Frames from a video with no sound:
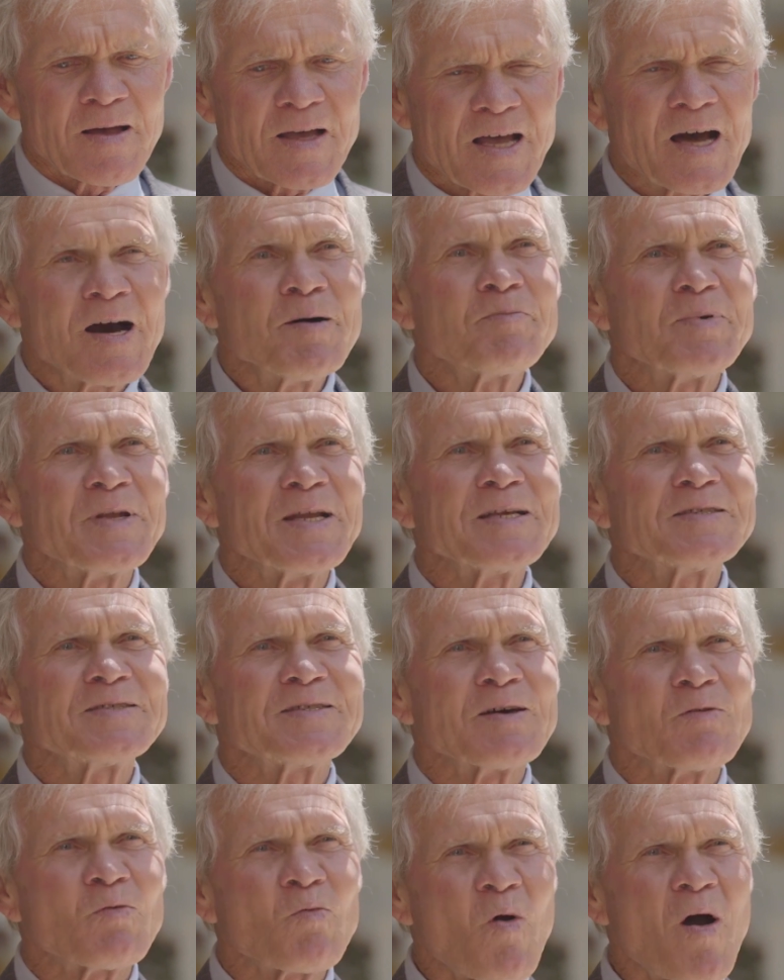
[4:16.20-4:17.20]
companies
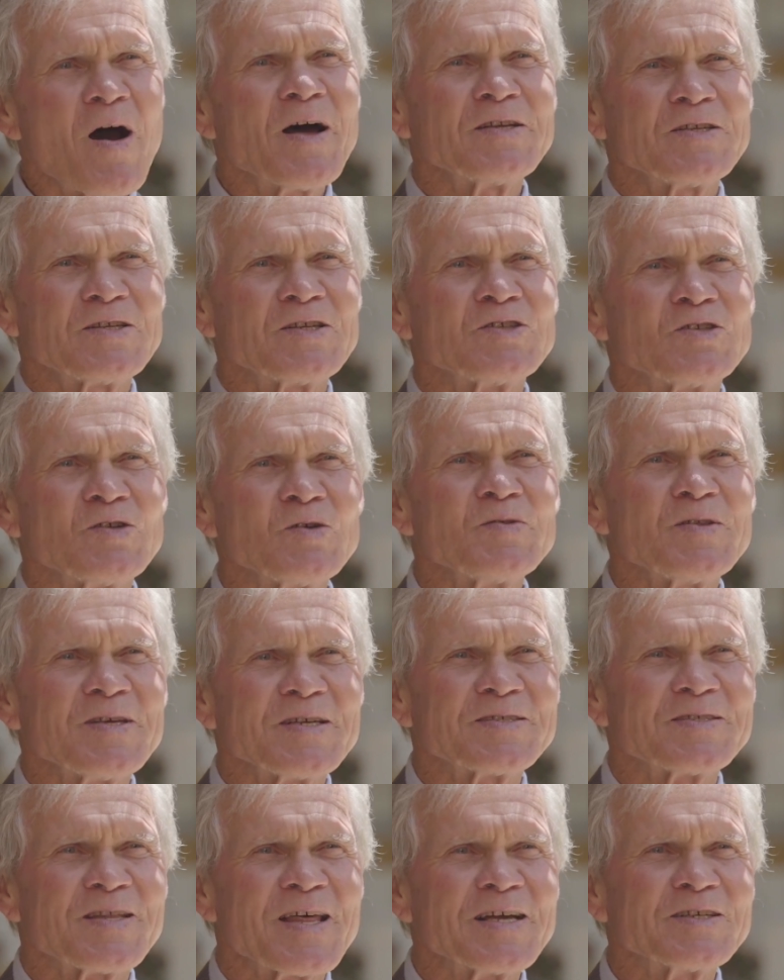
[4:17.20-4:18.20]
that want to do
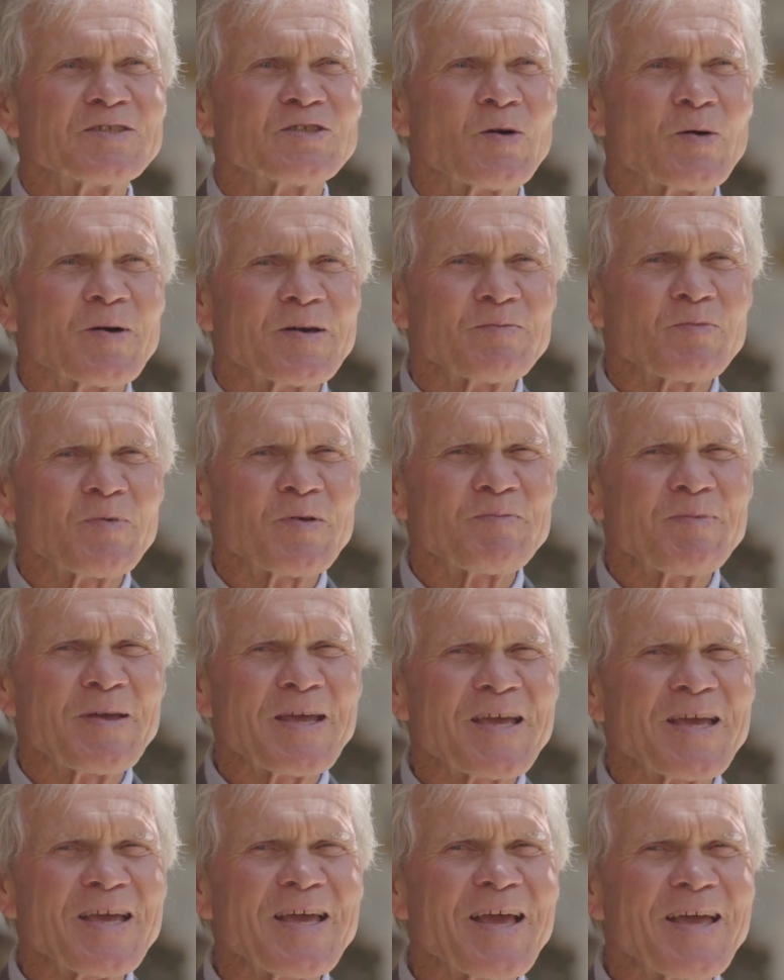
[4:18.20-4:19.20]
these things, so it would
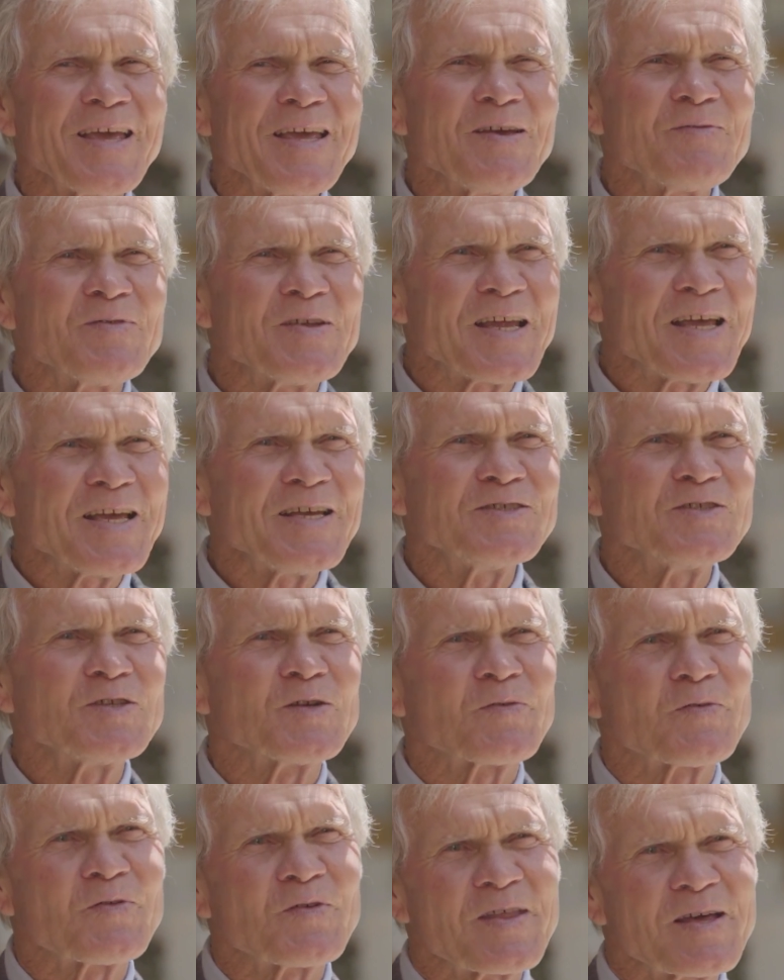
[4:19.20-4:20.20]
be even
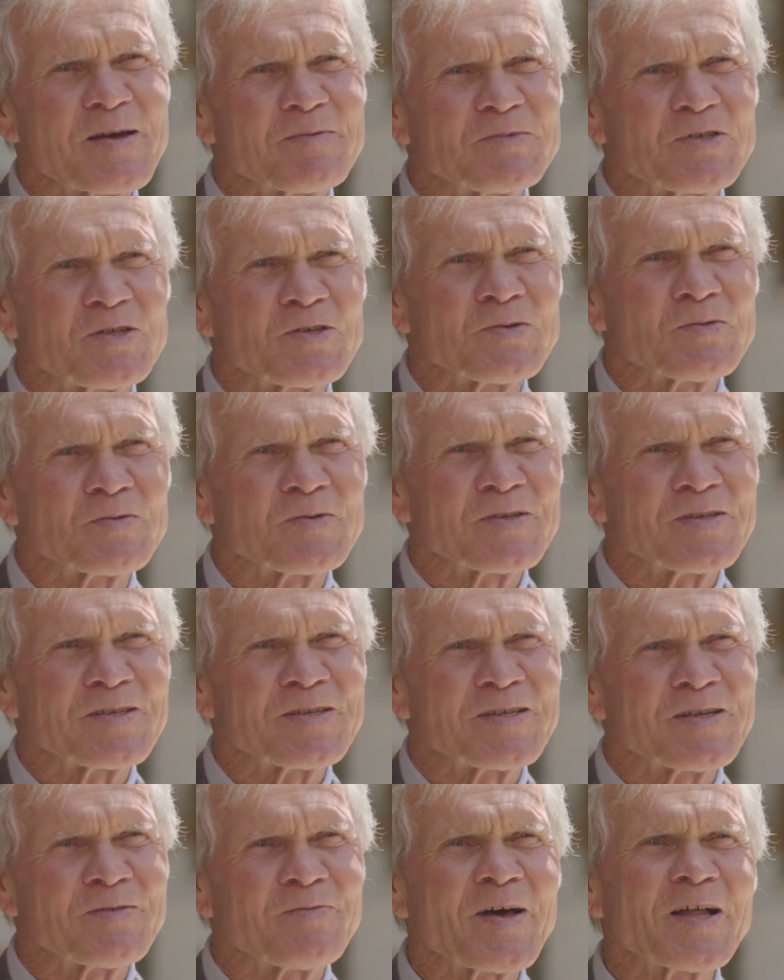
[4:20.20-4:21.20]
easier for them to
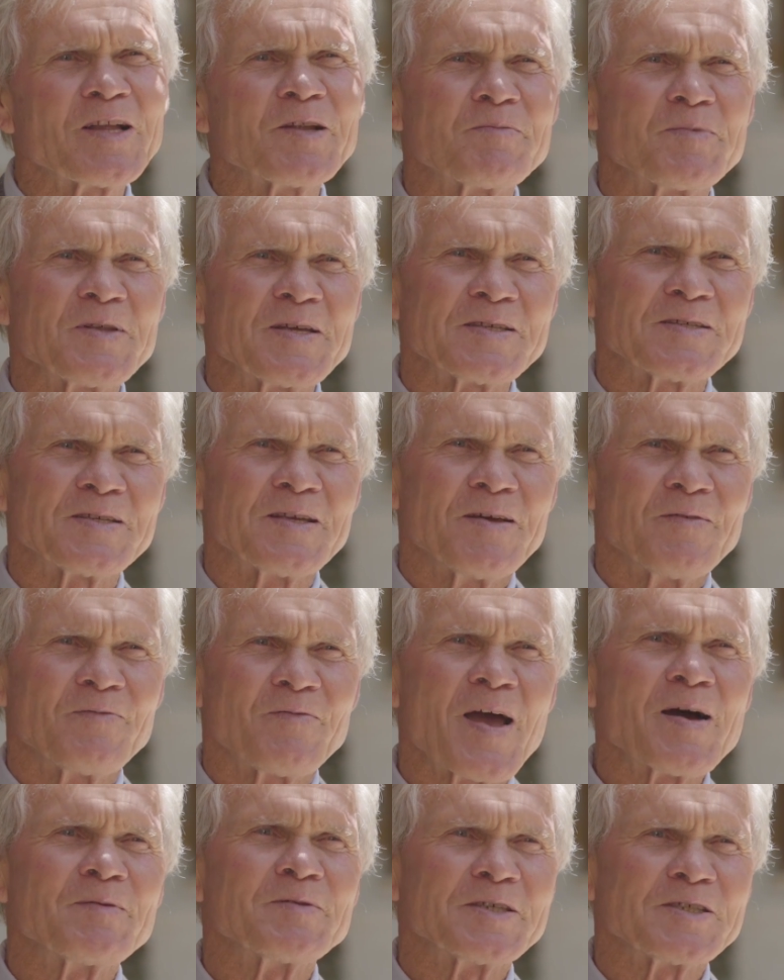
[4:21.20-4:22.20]
develop these
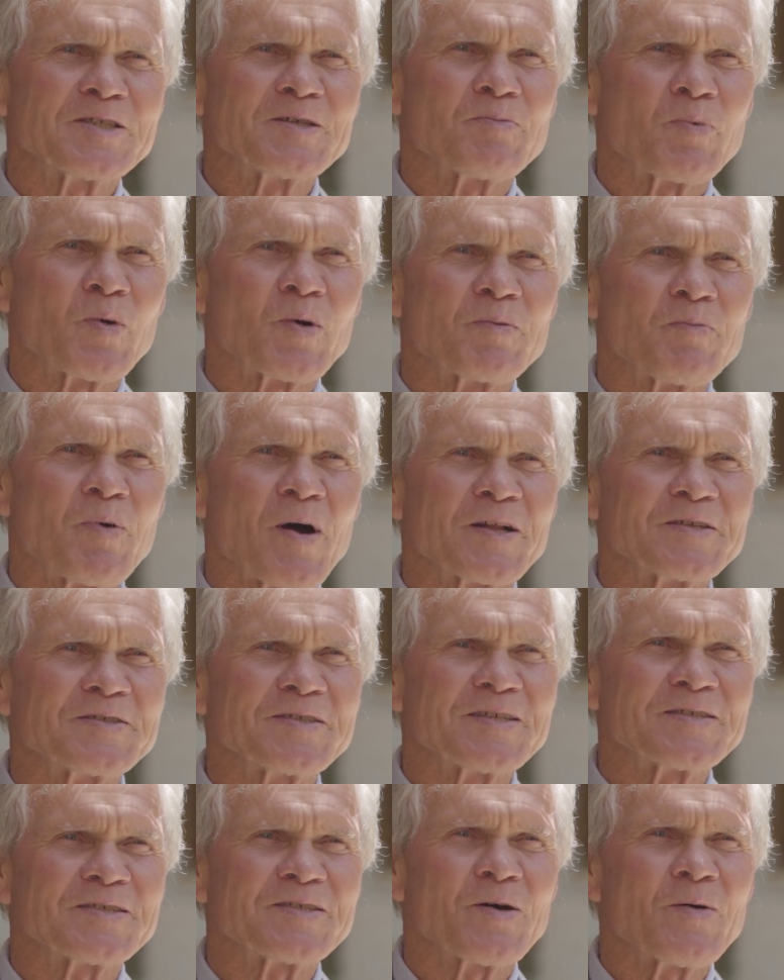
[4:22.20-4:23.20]
family support
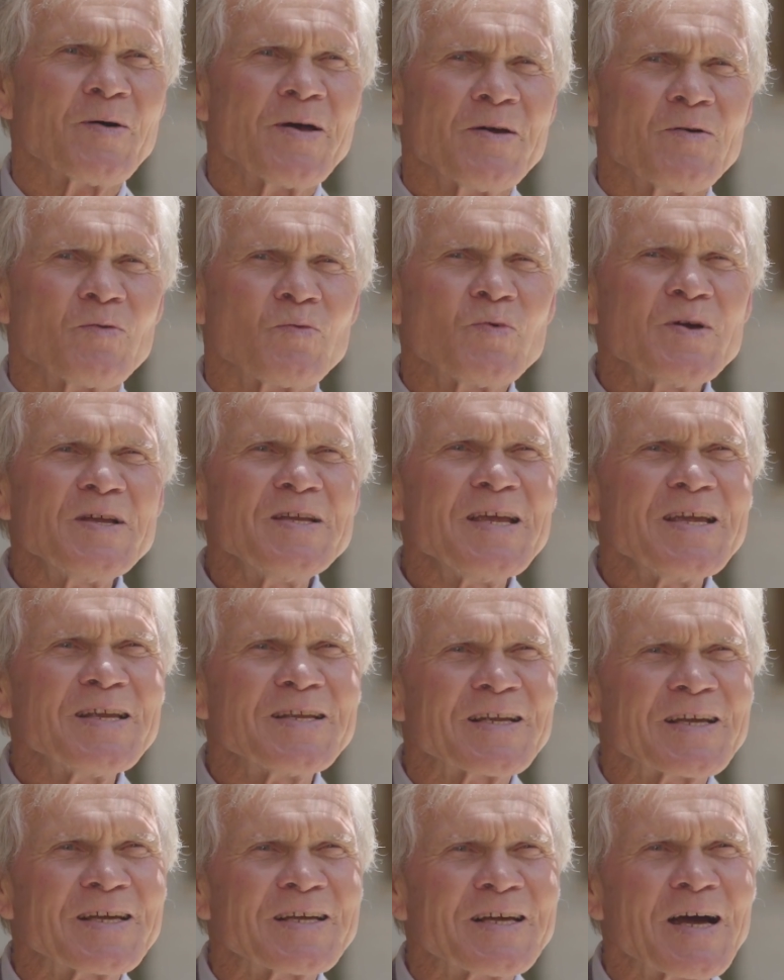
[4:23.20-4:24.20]
policies. So we
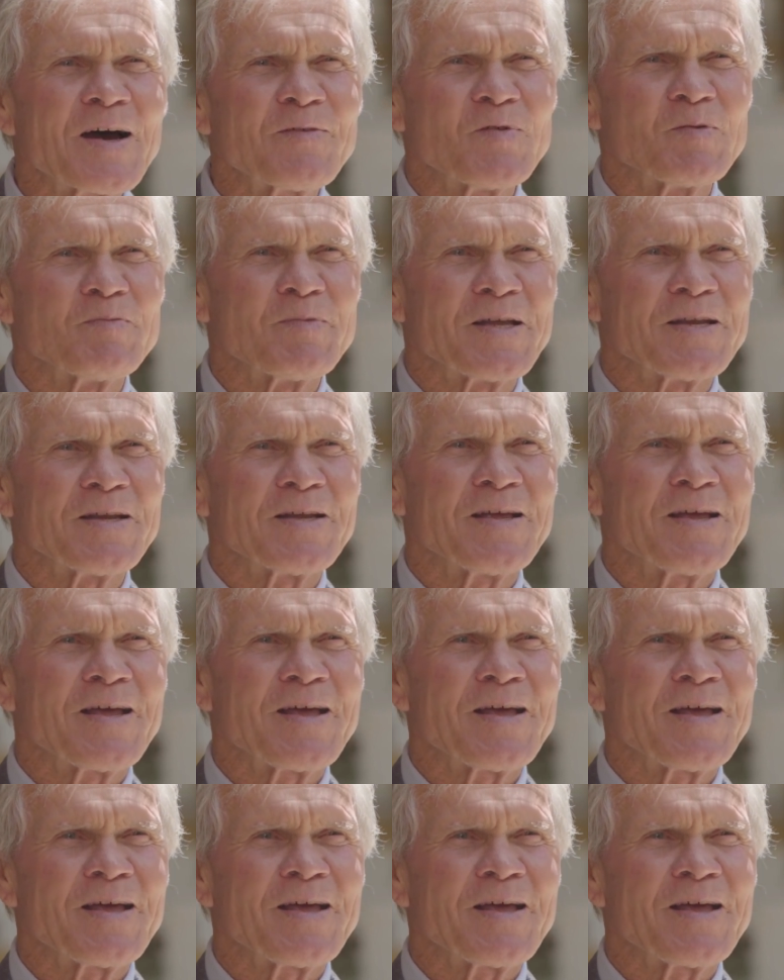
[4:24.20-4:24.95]
need government